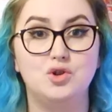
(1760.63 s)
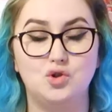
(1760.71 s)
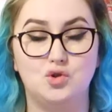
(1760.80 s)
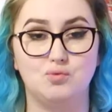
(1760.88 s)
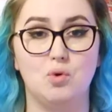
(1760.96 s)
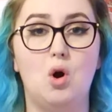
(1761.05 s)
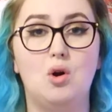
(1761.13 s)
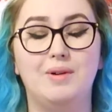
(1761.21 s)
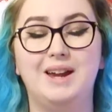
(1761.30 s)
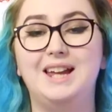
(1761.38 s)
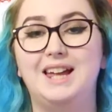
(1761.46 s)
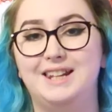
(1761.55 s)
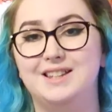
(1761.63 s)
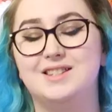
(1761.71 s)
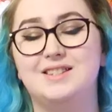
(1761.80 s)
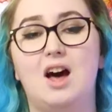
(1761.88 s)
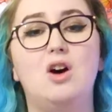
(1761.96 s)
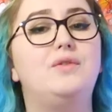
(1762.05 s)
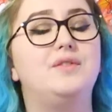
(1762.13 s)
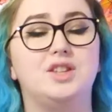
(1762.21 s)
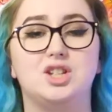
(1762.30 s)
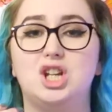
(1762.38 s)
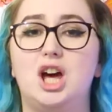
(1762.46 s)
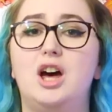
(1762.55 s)
Drawing in itself, the
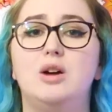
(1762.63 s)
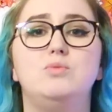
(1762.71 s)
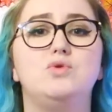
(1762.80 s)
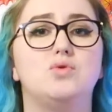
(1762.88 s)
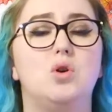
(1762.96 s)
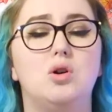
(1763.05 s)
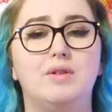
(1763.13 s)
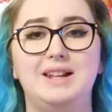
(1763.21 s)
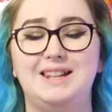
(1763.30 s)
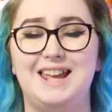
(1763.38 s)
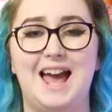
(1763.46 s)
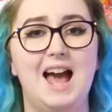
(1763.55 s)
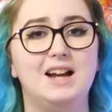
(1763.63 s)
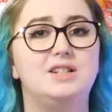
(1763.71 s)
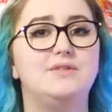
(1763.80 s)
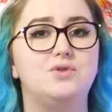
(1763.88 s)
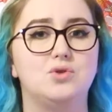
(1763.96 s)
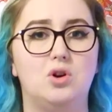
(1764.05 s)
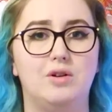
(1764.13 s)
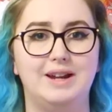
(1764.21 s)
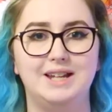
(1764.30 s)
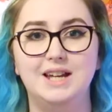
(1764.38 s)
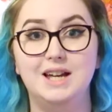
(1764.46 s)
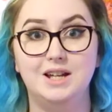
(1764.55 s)
term drawing, the act of
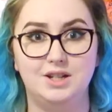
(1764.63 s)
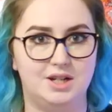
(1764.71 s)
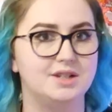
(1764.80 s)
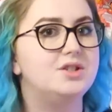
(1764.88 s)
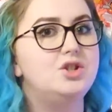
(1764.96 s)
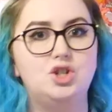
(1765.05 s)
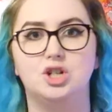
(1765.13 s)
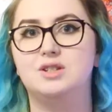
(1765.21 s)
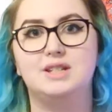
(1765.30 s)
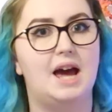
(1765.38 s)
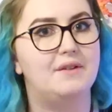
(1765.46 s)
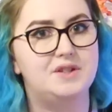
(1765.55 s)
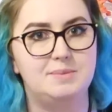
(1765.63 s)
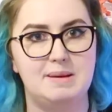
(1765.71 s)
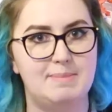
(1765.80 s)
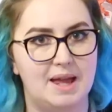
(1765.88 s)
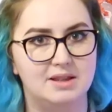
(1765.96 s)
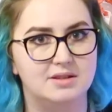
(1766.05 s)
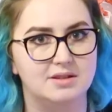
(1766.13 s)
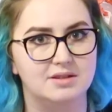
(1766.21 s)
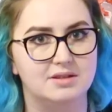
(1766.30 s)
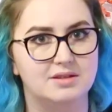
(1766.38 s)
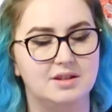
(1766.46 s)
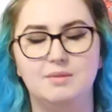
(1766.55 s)
drawing, doesn't just have to be
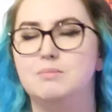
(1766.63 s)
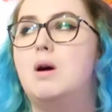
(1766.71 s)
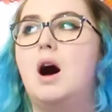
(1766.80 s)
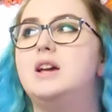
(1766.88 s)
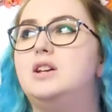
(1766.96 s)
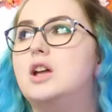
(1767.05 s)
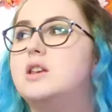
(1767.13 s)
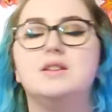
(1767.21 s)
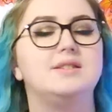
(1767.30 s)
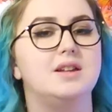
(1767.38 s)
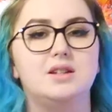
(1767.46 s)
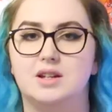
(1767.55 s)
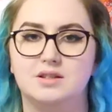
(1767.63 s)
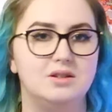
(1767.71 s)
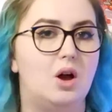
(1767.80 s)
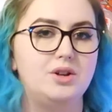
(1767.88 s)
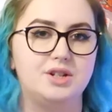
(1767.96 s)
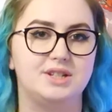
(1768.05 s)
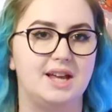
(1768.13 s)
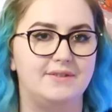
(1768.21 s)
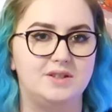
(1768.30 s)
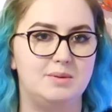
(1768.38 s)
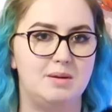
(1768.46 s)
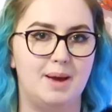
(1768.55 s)
pencils. My goodness, it does not just have
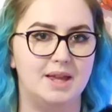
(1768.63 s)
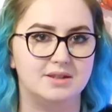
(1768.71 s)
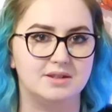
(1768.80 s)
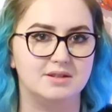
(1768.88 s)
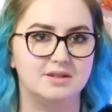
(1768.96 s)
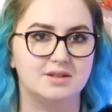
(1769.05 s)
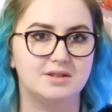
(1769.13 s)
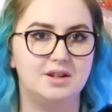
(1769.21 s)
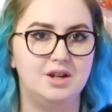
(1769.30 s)
to be pencils.